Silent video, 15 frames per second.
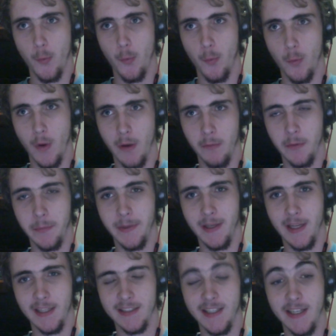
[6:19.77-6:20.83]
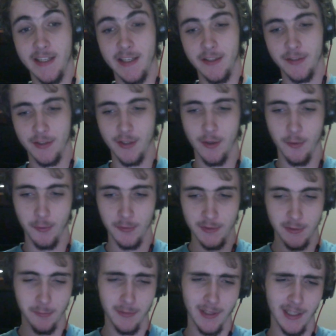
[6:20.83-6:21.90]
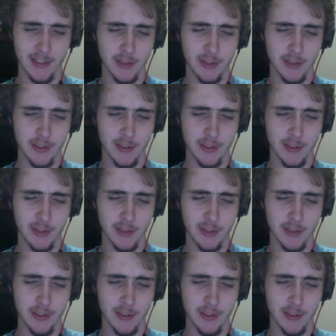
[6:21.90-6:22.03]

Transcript: That would have been like 10 years ago. So in like